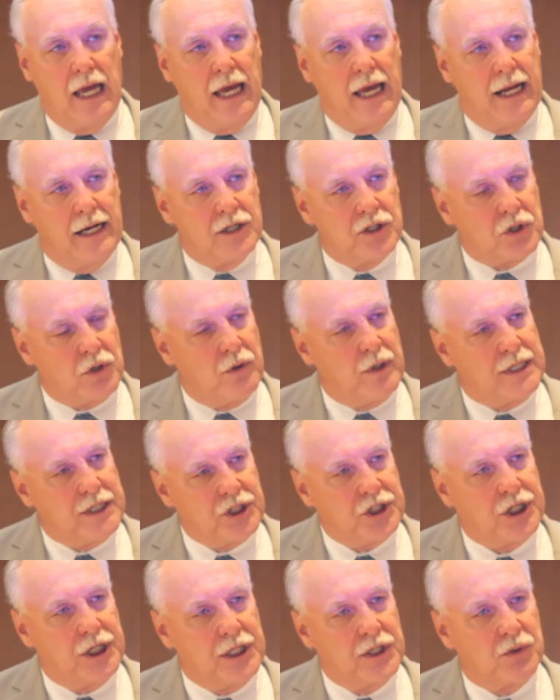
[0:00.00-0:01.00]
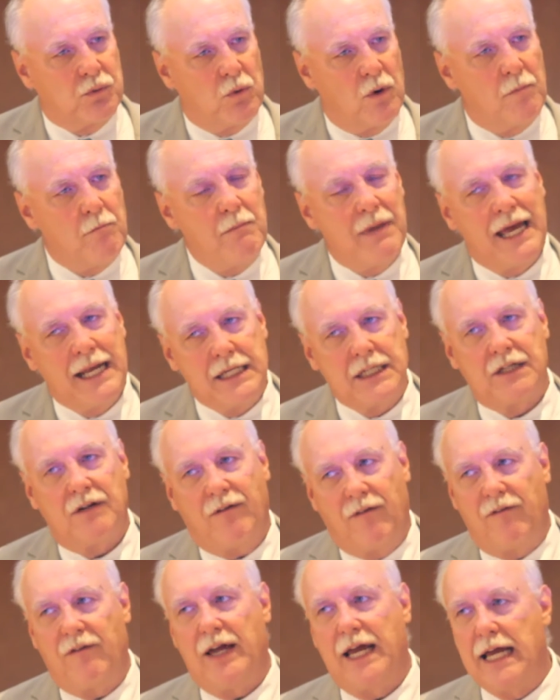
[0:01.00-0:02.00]
And as Christians, we're meant to
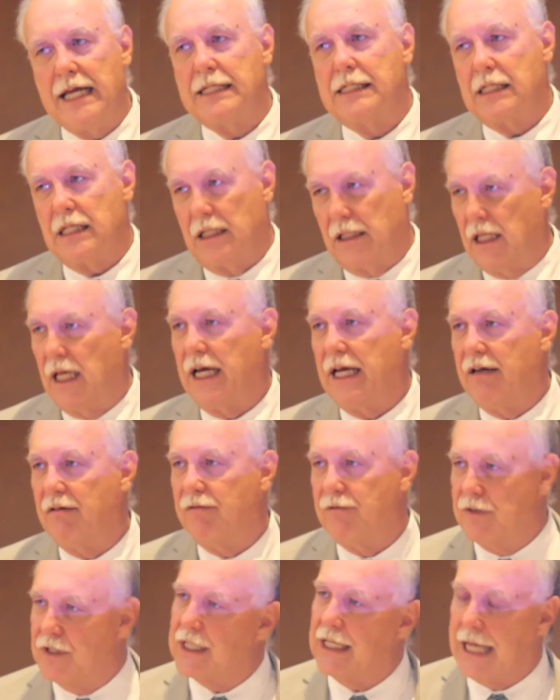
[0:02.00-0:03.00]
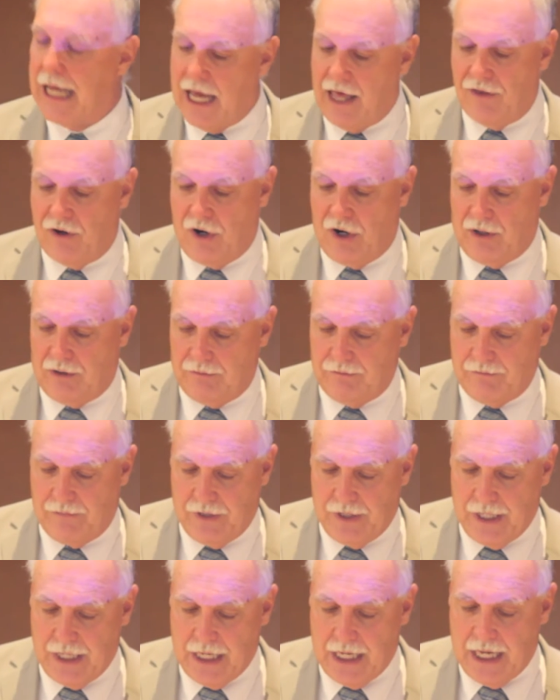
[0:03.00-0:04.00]
face life together.
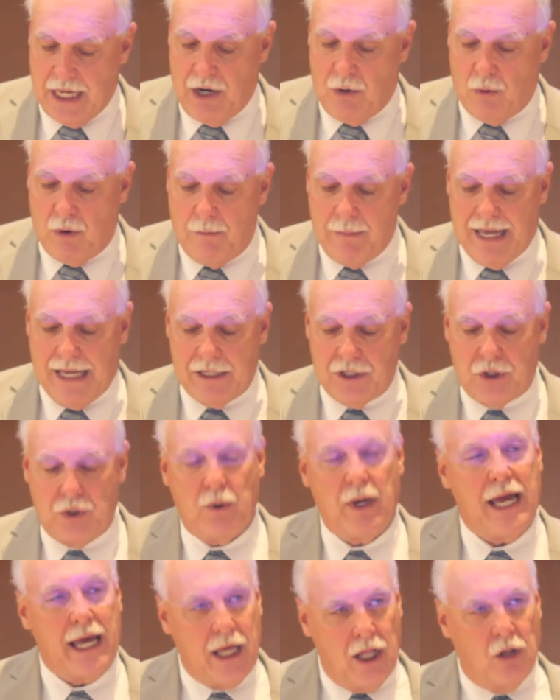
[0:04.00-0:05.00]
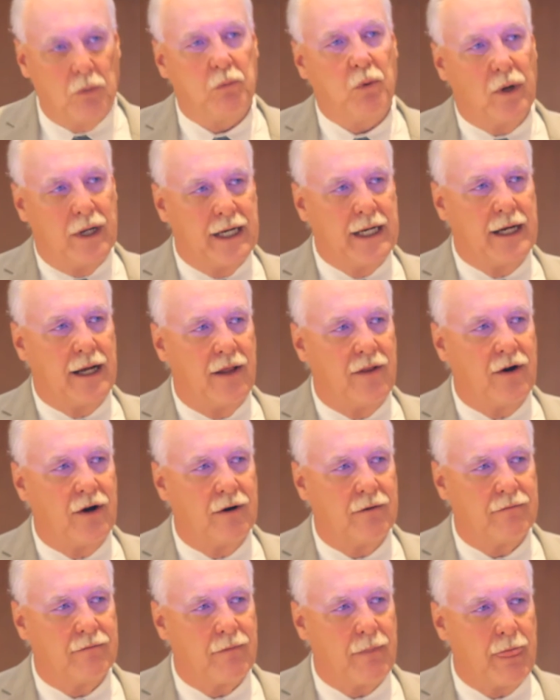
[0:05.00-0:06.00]
We're meant to help one another
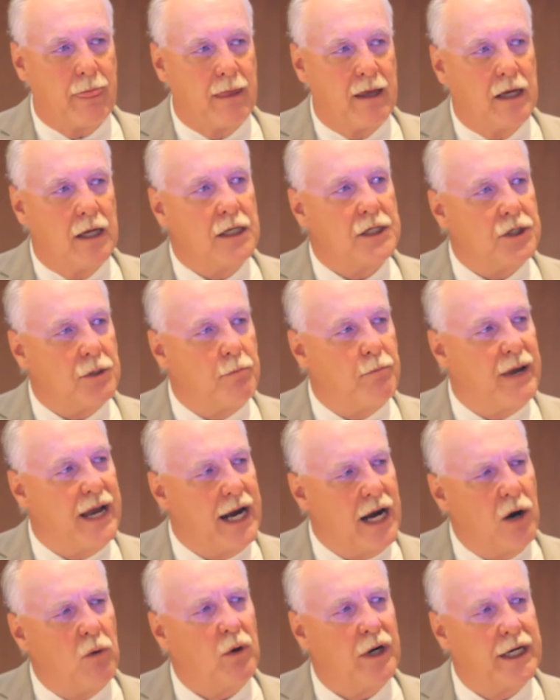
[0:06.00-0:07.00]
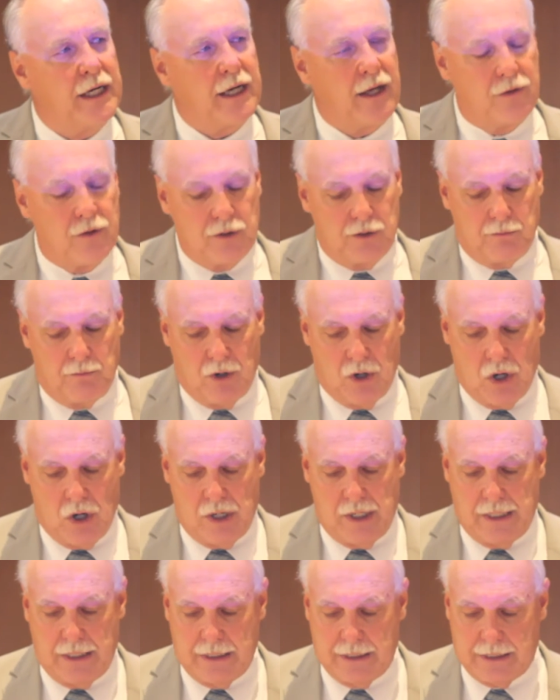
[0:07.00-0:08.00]
to bear one another's
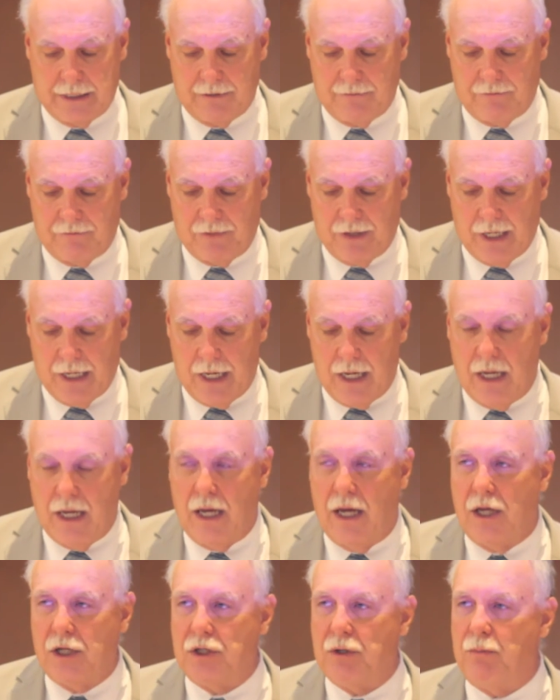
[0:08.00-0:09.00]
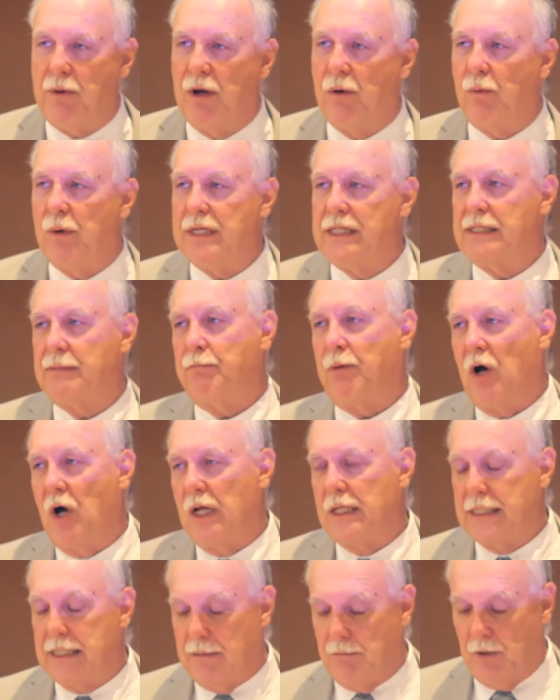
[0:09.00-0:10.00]
burdens, to be
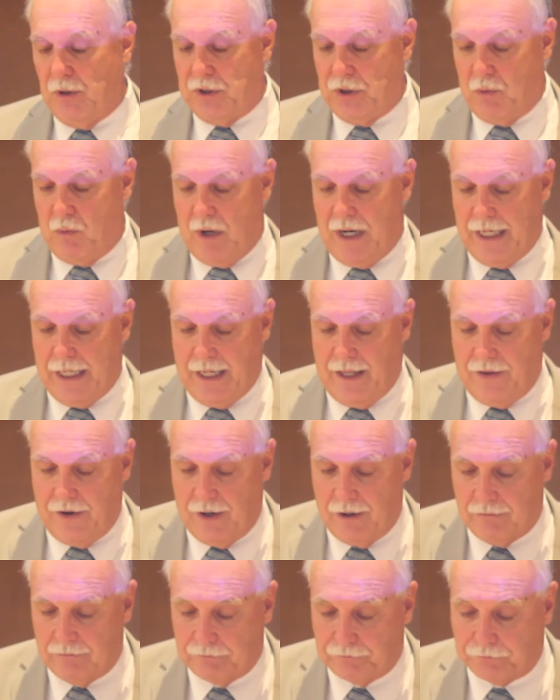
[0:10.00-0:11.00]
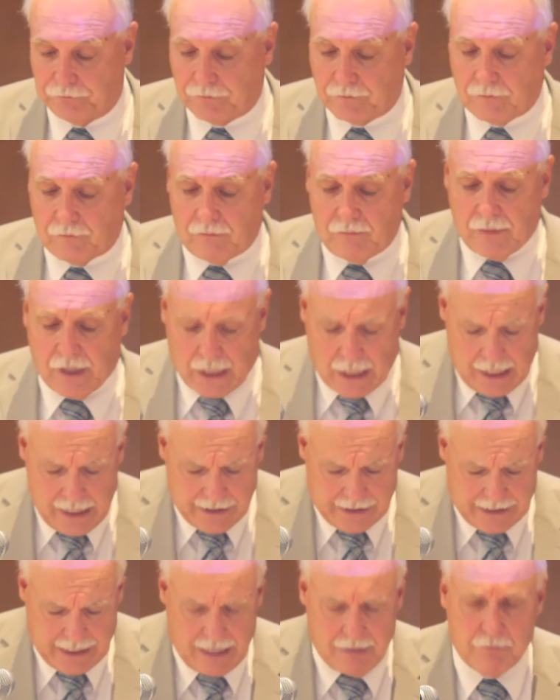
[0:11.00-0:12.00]
responsible to one another.
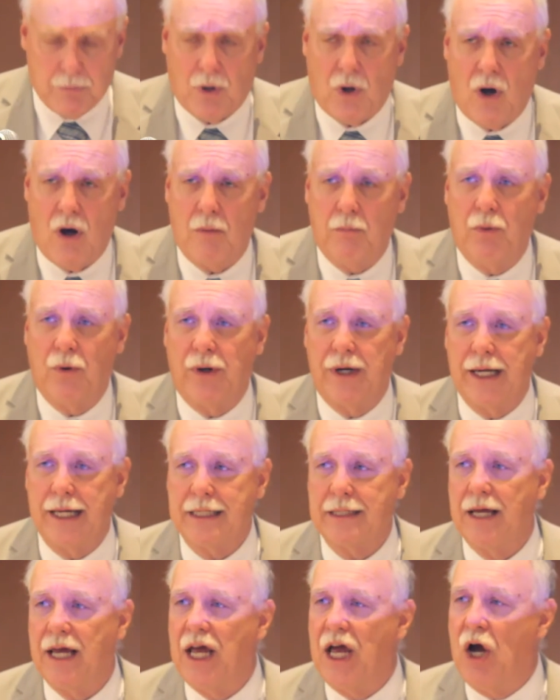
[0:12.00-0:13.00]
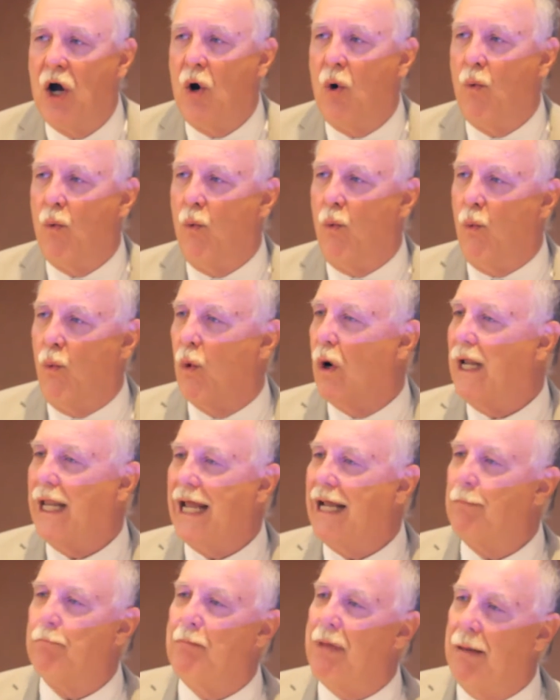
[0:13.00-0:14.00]
As St. Paul put it, we're
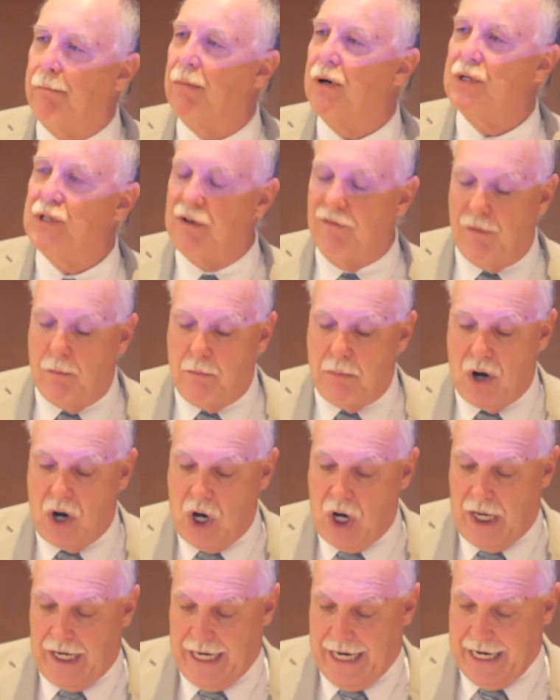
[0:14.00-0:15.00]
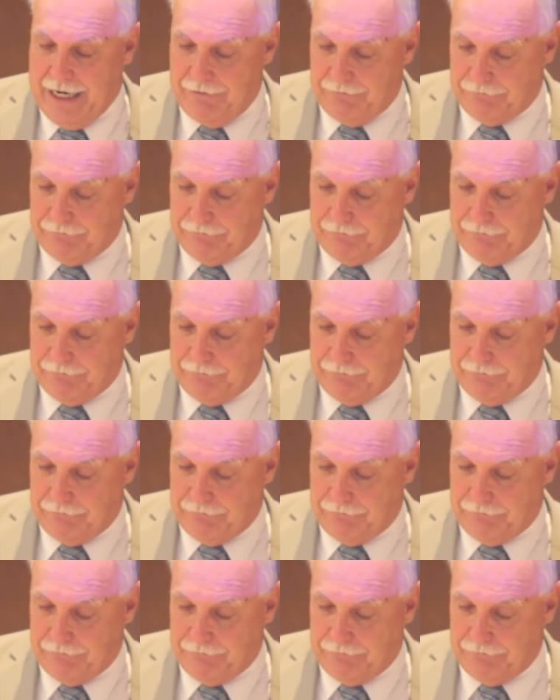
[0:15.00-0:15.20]
like members of a body.